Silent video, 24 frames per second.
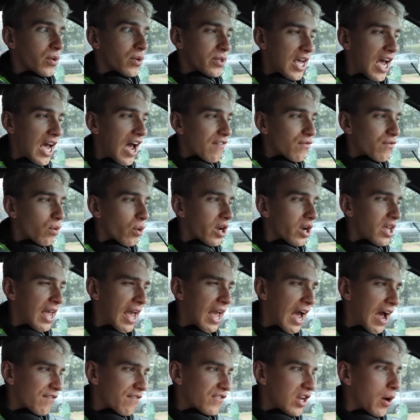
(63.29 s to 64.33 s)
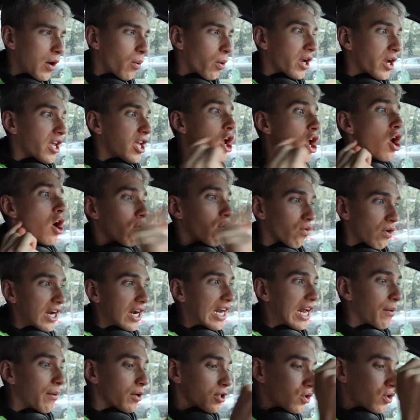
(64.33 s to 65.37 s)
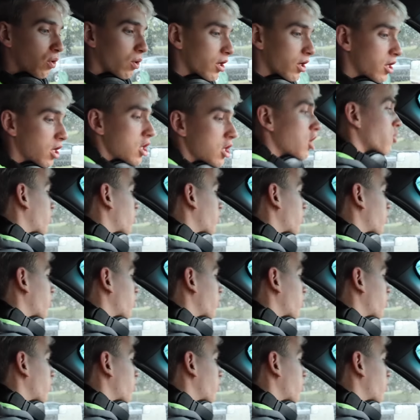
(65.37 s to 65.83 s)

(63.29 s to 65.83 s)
So it's half working, half not working. Right now it's on.